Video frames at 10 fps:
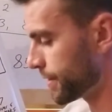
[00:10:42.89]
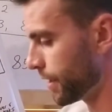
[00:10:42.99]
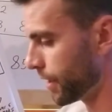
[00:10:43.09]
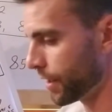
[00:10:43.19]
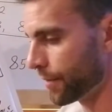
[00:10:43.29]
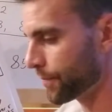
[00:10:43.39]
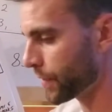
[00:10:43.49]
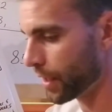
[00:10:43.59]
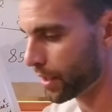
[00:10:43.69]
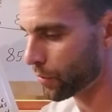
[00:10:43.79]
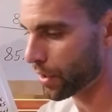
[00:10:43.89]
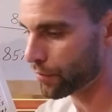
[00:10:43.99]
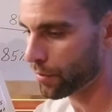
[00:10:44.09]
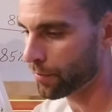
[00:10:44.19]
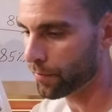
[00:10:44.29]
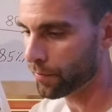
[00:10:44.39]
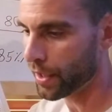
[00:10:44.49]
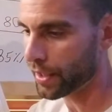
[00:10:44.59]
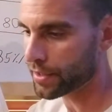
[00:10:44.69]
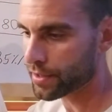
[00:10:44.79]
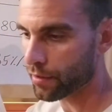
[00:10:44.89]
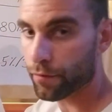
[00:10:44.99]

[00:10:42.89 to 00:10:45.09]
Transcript: to anywhere from, I guess,